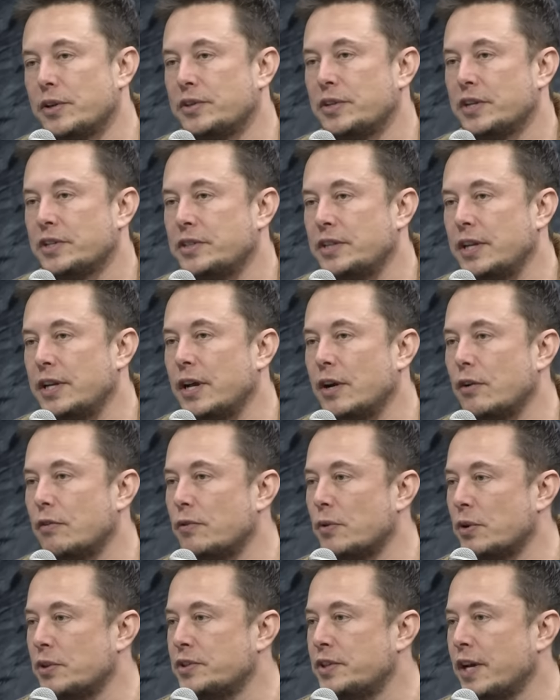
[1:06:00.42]
to sixty in under
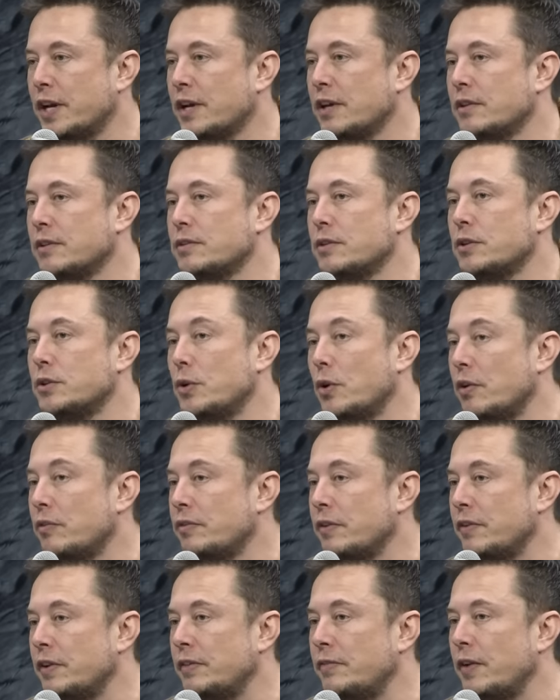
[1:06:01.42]
four seconds, a two hundred
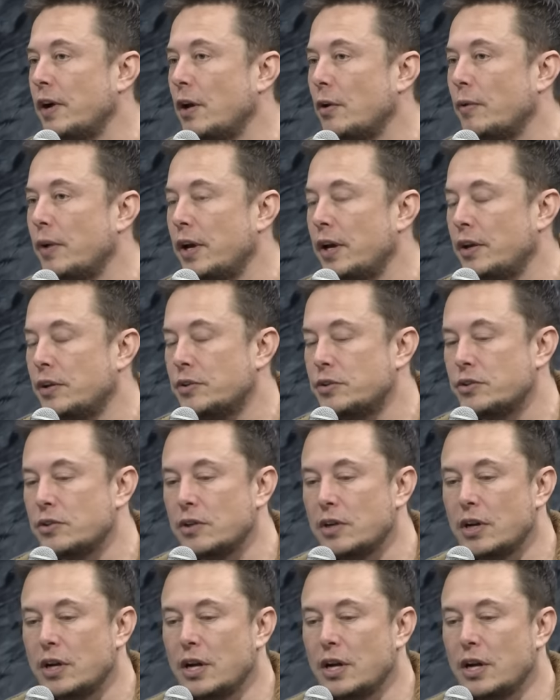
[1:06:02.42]
fifty mile range.